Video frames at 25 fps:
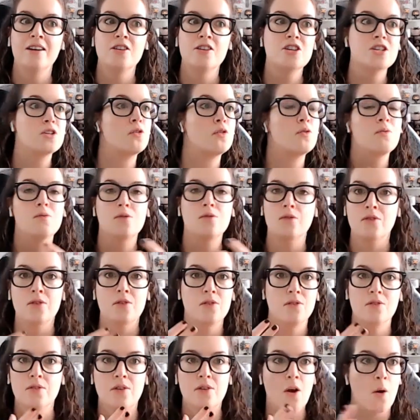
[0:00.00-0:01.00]
just
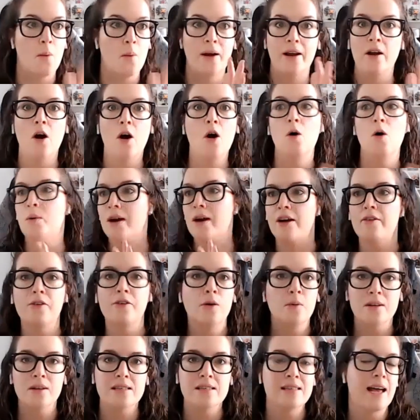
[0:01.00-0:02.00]
going, oh, what
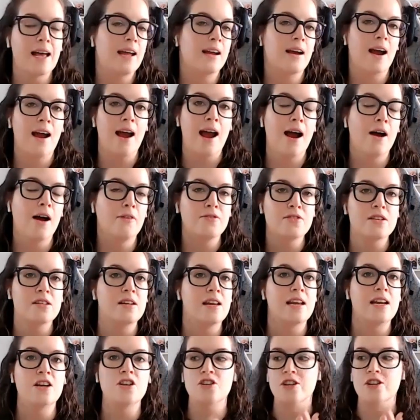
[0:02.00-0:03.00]
everyone's saying, I have to
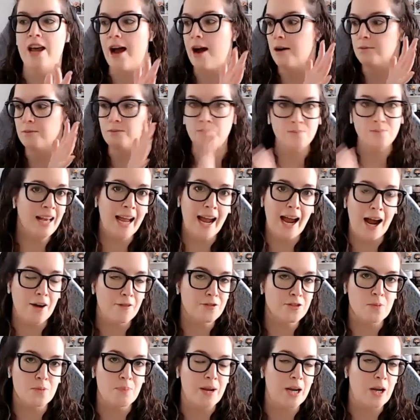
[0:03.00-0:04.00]
niche down, I
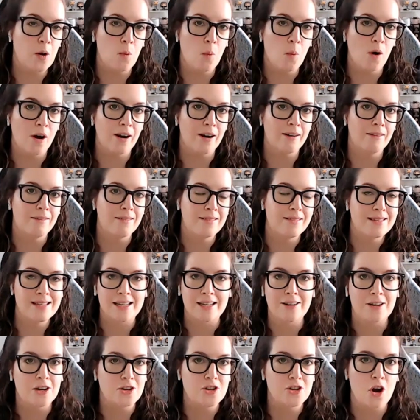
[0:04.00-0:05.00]
have to pick one
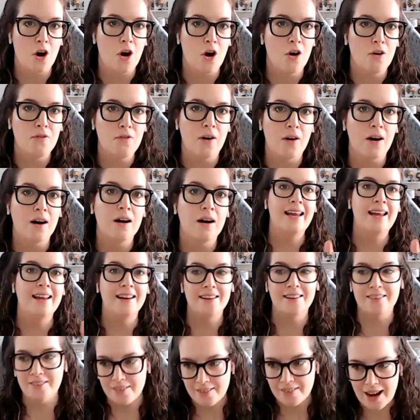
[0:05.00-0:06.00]
signature offer,
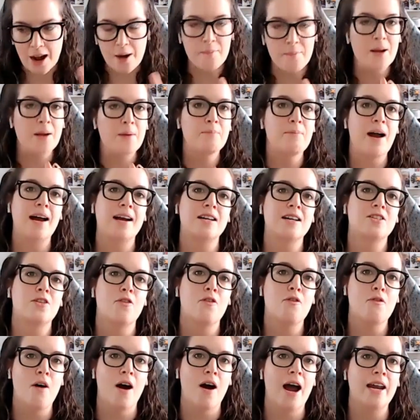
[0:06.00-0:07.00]
in coming back to
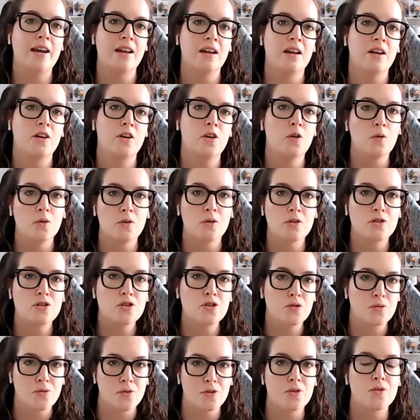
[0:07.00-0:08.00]
finding your
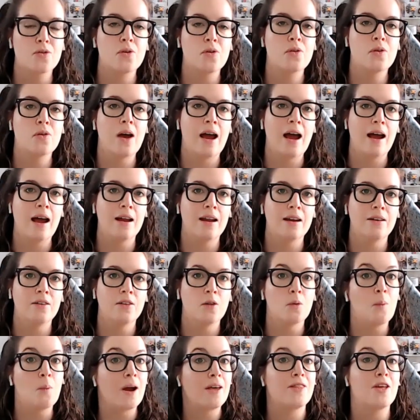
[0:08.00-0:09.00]
truth and
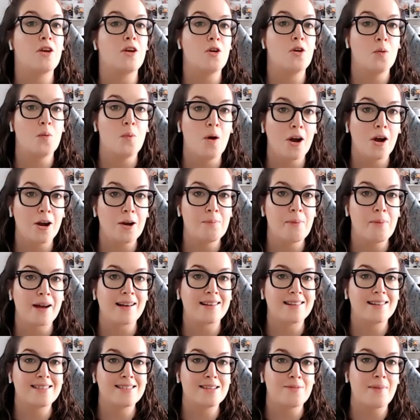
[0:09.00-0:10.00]
the way that you work
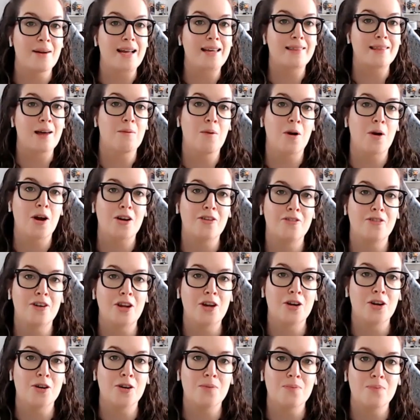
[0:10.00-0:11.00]
best to make that work for
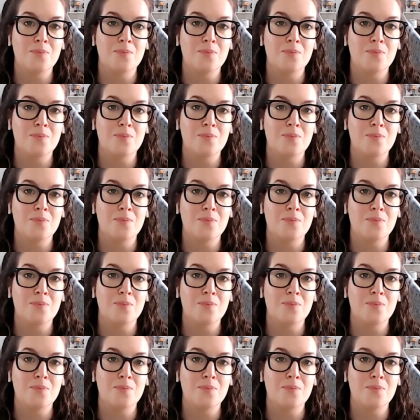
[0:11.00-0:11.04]
you?